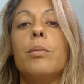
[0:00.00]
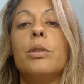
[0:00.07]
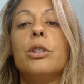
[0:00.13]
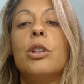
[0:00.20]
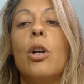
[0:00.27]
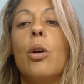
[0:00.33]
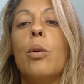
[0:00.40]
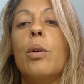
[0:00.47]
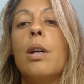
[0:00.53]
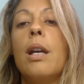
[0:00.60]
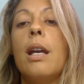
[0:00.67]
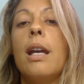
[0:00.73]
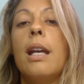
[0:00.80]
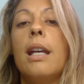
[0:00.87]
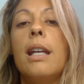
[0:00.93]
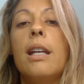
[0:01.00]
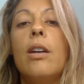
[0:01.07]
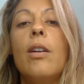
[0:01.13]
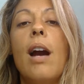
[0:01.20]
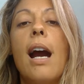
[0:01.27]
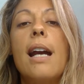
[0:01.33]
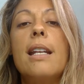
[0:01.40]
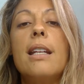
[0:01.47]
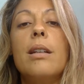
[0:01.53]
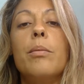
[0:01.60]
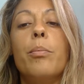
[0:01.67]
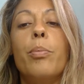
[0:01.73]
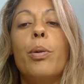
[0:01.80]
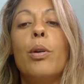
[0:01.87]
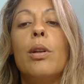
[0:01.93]
So here I
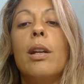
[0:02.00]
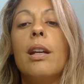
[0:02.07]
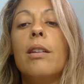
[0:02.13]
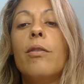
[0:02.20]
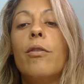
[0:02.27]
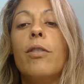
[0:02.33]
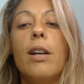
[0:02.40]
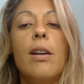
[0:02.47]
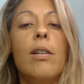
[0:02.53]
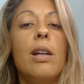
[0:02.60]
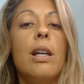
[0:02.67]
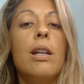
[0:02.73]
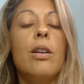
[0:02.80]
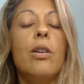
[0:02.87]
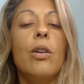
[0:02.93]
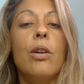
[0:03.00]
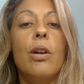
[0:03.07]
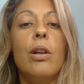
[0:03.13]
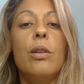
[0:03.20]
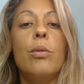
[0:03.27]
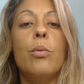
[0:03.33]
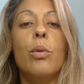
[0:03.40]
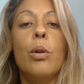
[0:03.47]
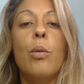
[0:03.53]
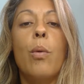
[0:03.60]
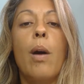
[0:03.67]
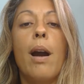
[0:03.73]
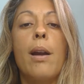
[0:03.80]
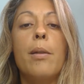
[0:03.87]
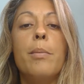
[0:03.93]
didn't put in very good
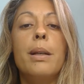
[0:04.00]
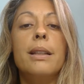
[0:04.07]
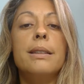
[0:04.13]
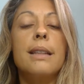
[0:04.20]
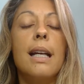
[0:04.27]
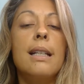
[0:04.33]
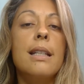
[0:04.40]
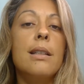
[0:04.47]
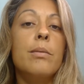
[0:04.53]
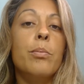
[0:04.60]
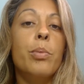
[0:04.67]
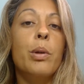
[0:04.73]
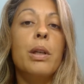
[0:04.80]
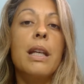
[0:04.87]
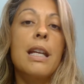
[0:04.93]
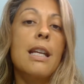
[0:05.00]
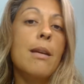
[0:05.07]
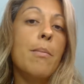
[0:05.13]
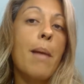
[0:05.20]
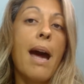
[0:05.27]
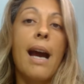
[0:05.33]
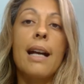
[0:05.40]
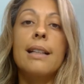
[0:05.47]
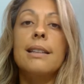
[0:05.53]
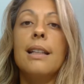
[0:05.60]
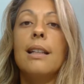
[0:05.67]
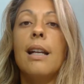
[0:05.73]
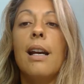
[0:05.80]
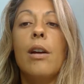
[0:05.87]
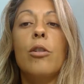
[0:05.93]
requirements. I didn't put any max
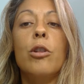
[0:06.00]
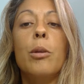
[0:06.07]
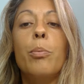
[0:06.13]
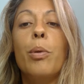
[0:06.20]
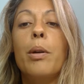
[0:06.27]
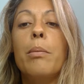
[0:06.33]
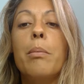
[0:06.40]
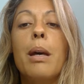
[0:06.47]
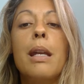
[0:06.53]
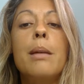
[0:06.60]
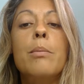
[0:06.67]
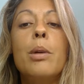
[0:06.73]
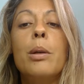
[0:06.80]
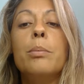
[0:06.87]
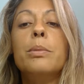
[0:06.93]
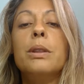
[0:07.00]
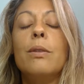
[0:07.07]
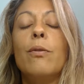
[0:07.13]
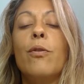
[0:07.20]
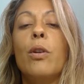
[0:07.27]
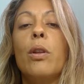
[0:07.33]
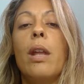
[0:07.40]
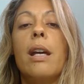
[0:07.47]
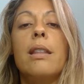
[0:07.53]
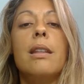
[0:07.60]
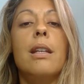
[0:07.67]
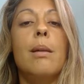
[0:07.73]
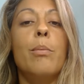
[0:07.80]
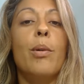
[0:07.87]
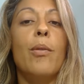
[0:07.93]
in. I only put minimums for like the
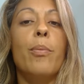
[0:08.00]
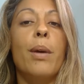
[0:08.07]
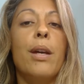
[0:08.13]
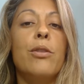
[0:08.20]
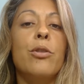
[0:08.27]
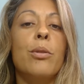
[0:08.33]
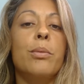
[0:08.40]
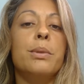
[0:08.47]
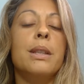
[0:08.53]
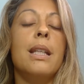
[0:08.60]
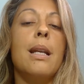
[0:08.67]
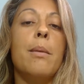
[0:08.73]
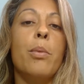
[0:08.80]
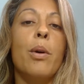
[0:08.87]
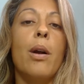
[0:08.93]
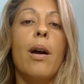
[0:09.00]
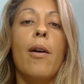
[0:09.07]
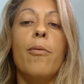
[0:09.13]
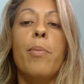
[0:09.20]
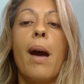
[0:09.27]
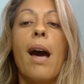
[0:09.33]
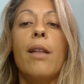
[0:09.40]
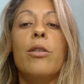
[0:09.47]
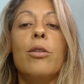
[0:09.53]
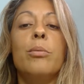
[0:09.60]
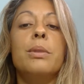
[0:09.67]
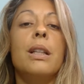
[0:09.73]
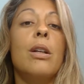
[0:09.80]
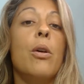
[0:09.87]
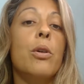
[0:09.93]
number of bedrooms, the number of
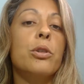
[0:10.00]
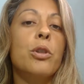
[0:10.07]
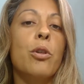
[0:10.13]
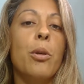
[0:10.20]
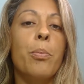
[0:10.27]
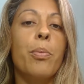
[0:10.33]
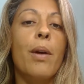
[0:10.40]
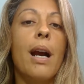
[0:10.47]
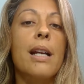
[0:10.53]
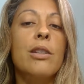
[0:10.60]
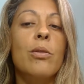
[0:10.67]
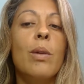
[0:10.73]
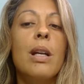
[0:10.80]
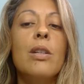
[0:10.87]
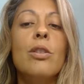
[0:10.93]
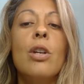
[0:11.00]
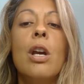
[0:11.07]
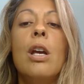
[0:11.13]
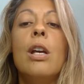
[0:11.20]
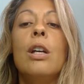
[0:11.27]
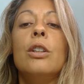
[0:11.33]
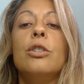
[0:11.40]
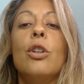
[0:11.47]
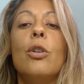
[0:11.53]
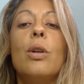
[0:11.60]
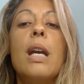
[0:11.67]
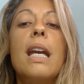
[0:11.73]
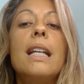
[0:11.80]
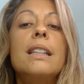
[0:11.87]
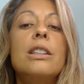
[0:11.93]
bathrooms, and also the price range.
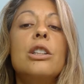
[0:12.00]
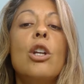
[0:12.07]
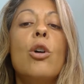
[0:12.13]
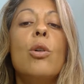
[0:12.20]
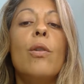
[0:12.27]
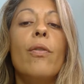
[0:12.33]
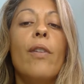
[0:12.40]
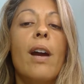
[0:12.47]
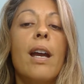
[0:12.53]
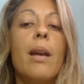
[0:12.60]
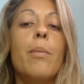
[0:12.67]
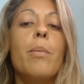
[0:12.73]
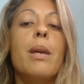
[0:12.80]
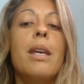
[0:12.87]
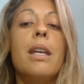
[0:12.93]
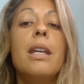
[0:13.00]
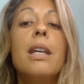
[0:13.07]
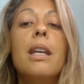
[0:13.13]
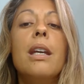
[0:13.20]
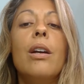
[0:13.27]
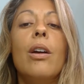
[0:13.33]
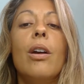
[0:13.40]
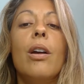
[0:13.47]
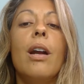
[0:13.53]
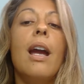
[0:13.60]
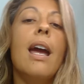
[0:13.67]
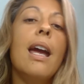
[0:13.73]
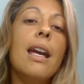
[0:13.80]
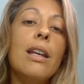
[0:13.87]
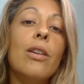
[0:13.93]
So it's notifying me here,
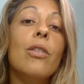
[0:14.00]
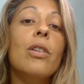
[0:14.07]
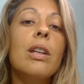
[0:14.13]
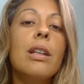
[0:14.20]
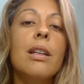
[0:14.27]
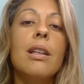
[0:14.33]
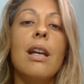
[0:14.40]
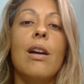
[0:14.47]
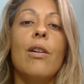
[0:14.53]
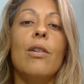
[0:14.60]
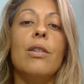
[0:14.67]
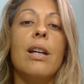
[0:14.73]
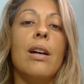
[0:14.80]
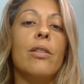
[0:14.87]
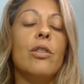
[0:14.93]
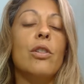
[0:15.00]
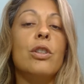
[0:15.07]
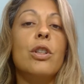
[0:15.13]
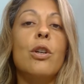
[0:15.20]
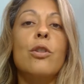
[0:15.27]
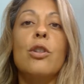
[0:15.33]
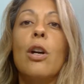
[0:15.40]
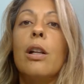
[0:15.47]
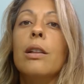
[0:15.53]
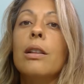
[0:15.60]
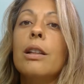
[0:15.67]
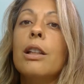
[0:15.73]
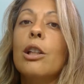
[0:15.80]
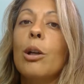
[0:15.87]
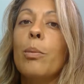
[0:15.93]
hey, you need to narrow down your search a
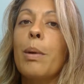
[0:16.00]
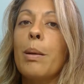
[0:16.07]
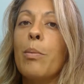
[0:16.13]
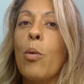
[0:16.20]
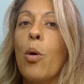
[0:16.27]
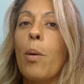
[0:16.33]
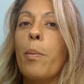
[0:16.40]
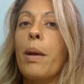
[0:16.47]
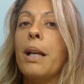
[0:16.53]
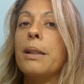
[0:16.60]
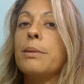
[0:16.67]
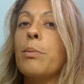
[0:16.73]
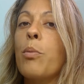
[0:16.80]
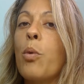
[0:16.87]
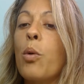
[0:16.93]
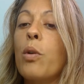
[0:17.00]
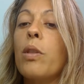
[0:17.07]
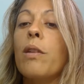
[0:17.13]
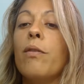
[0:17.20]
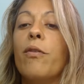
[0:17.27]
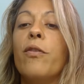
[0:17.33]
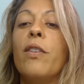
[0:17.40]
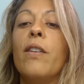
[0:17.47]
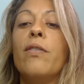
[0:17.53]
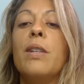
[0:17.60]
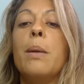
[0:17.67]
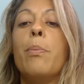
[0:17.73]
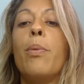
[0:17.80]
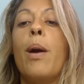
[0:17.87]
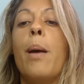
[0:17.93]
little bit more because more than
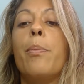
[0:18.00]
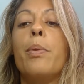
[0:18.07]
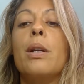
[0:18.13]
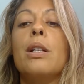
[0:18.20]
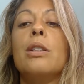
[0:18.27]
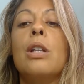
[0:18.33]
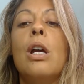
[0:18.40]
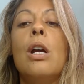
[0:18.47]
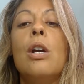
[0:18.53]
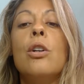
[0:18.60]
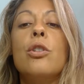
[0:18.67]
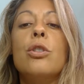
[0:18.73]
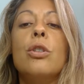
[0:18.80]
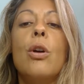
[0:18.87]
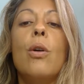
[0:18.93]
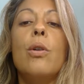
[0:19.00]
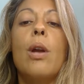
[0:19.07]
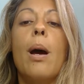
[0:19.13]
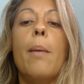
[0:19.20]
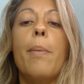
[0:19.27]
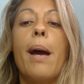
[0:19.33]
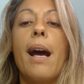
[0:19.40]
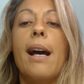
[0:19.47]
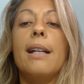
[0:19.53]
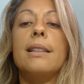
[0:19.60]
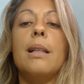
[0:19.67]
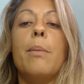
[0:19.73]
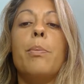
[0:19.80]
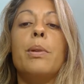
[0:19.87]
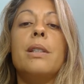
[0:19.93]
50 properties showed up
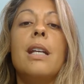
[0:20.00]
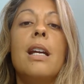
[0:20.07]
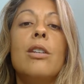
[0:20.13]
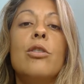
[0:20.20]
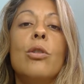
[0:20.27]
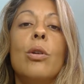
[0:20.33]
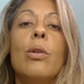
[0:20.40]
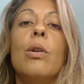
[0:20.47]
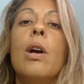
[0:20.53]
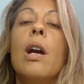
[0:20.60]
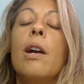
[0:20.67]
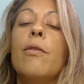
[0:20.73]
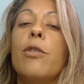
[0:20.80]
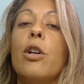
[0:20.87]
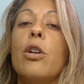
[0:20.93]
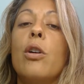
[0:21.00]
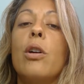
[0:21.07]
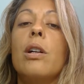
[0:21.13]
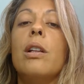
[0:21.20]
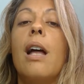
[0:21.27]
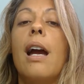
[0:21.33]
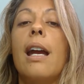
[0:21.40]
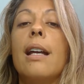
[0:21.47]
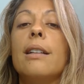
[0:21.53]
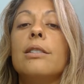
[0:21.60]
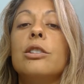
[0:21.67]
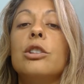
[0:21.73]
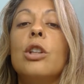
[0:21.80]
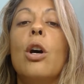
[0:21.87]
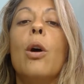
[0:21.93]
as a potential for your
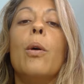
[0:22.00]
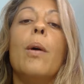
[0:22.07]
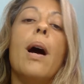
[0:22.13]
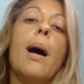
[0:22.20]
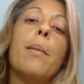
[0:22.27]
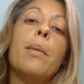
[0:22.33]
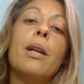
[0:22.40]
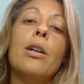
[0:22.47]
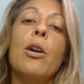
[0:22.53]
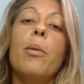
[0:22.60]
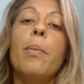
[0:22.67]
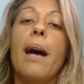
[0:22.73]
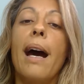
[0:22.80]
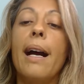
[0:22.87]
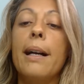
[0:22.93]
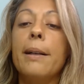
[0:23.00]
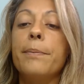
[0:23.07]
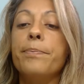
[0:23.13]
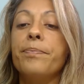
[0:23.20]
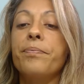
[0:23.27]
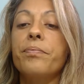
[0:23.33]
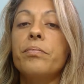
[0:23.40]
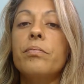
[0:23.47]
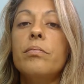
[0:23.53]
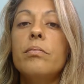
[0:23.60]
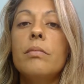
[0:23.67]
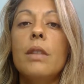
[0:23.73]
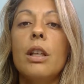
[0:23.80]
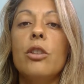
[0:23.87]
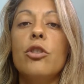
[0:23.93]
client. So I'm going to go back,
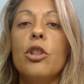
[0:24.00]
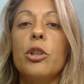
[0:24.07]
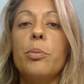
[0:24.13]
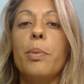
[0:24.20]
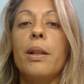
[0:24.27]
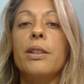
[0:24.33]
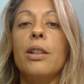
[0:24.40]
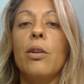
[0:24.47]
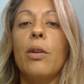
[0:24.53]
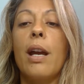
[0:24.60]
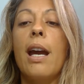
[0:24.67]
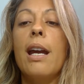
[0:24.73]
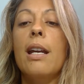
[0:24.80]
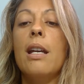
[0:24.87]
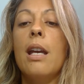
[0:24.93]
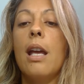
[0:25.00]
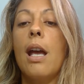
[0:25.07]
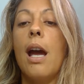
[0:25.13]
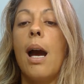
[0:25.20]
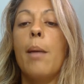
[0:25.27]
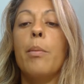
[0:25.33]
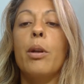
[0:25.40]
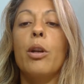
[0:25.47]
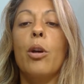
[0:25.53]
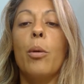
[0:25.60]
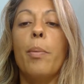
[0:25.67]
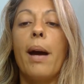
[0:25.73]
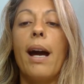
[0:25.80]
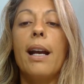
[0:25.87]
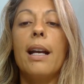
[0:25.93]
just press OK. I'm going to
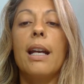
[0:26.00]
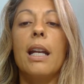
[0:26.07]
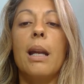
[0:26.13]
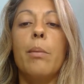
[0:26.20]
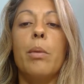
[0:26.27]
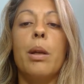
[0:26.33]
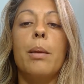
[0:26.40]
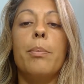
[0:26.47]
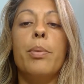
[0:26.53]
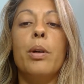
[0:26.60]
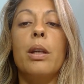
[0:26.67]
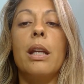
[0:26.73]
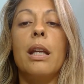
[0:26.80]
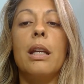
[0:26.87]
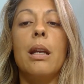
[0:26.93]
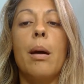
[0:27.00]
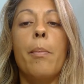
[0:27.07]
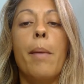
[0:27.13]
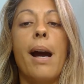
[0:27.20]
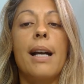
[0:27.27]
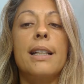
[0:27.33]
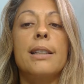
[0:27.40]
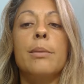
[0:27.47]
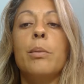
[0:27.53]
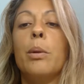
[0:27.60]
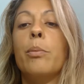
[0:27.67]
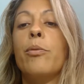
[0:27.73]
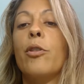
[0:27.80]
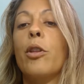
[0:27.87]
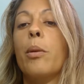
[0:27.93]
go back and I'm going to put in a
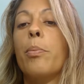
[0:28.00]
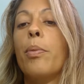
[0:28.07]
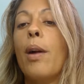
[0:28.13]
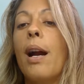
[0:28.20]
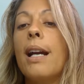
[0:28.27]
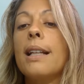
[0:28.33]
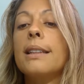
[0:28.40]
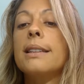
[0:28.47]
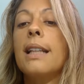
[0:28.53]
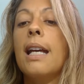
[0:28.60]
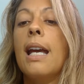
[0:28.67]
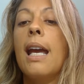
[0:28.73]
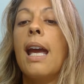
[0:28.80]
maximum for the price